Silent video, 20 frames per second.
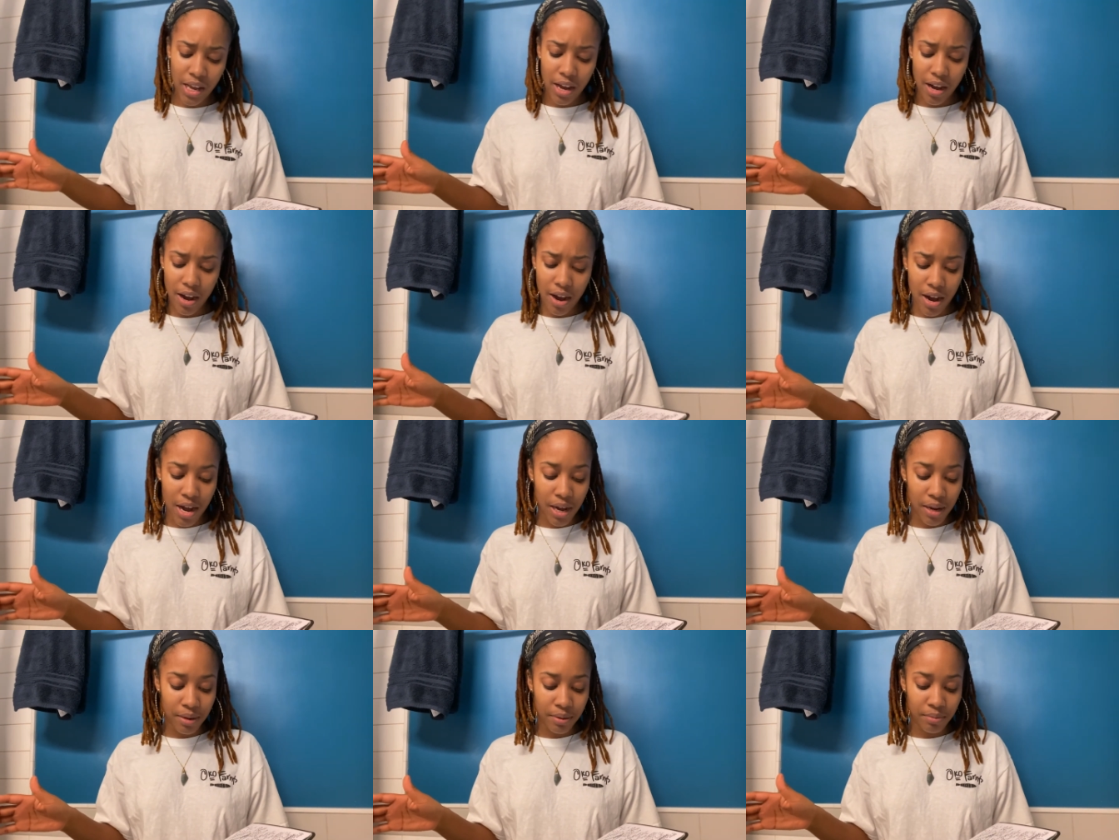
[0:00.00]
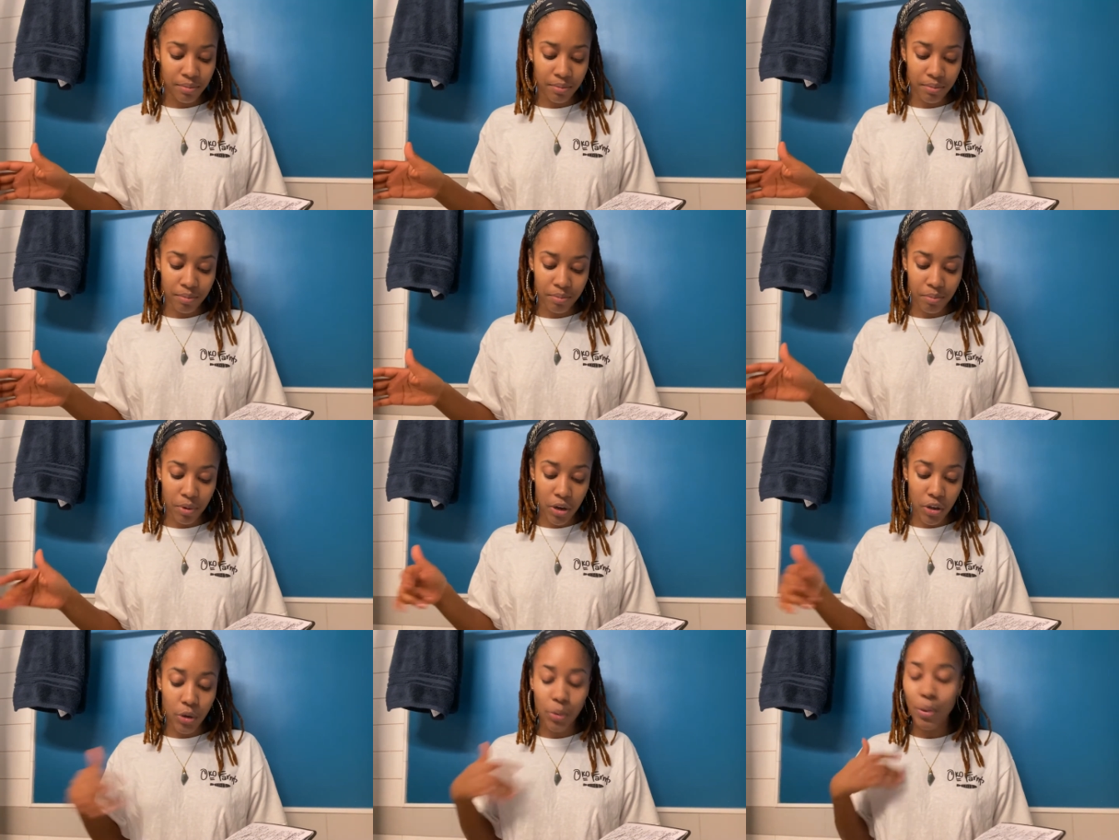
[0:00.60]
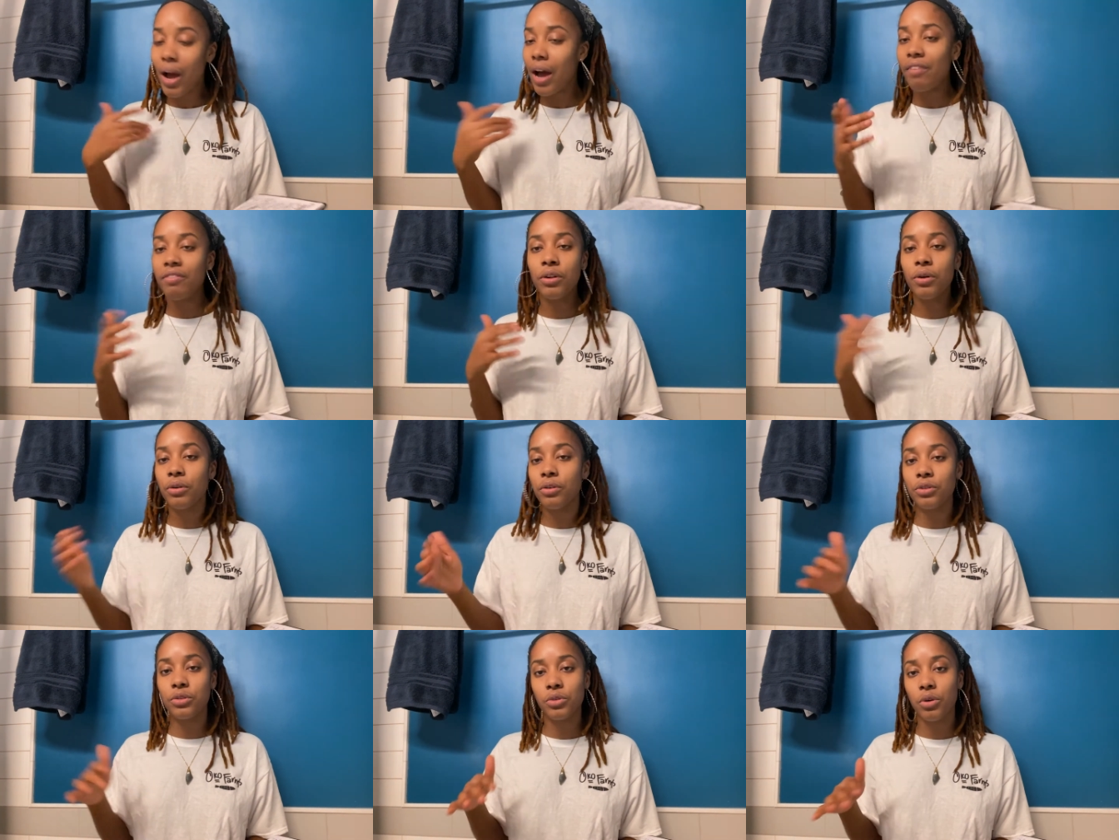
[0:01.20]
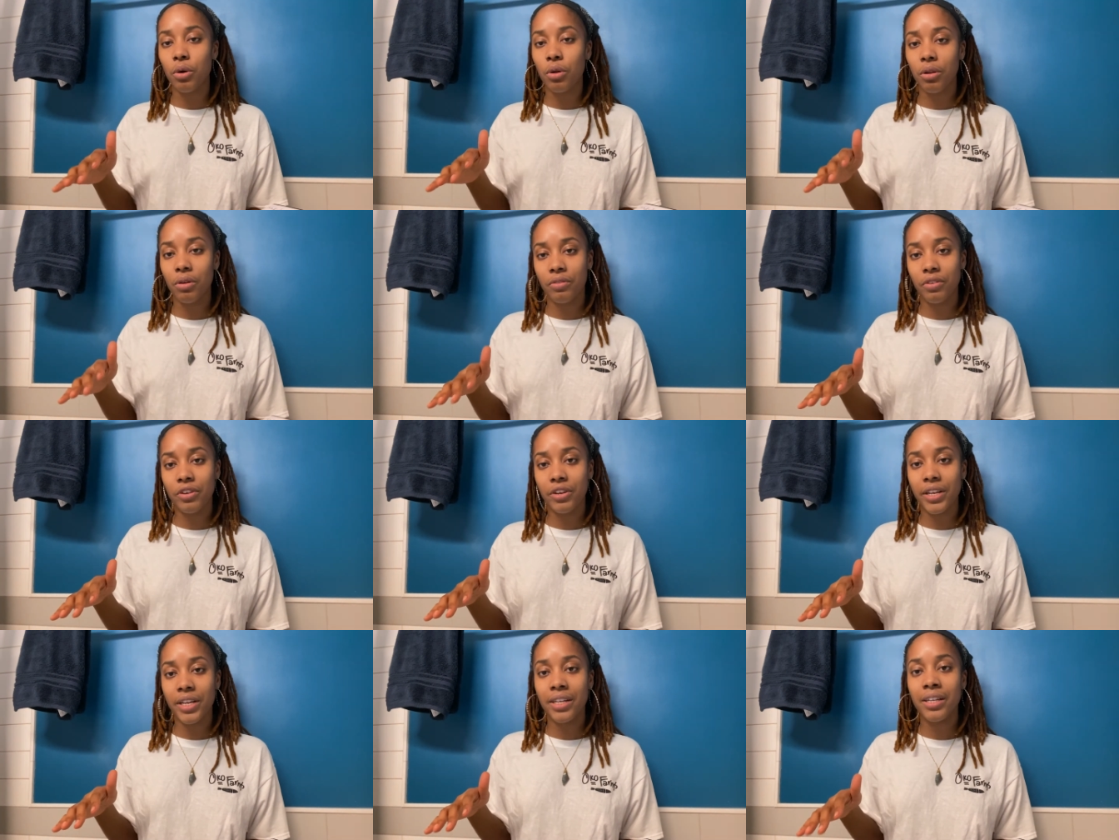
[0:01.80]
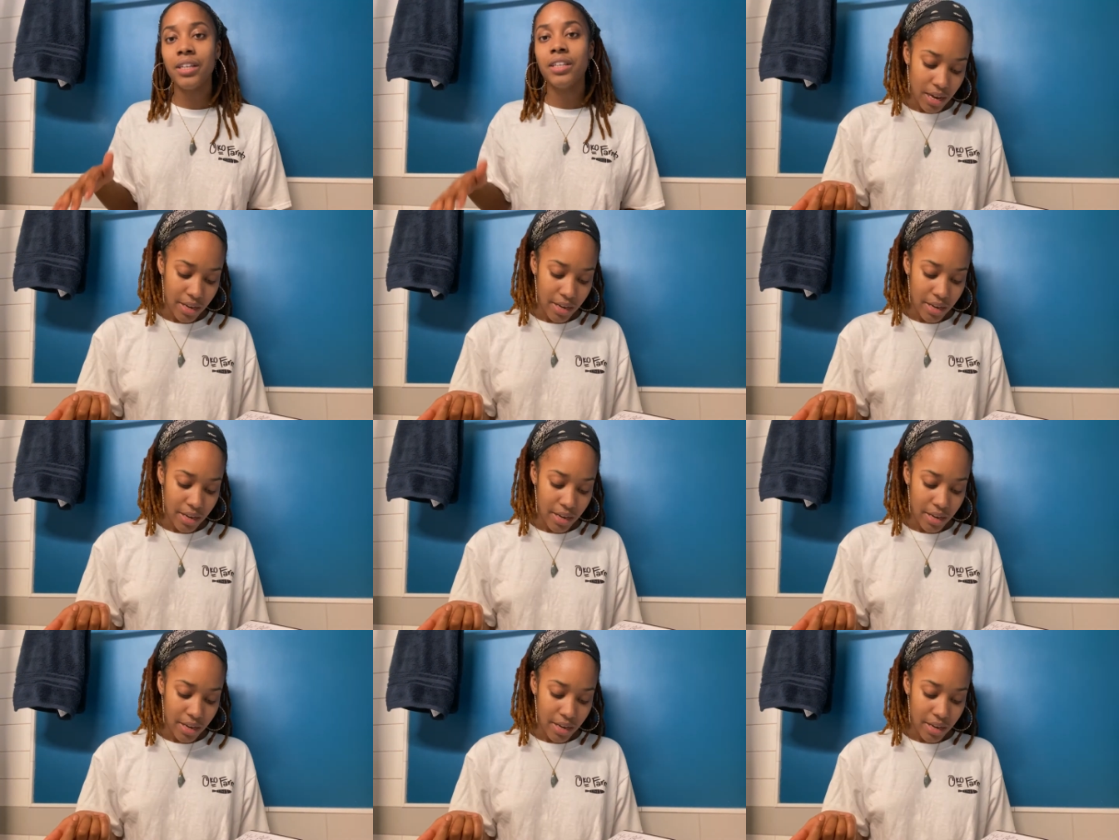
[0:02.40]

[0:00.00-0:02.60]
But you have no control over it.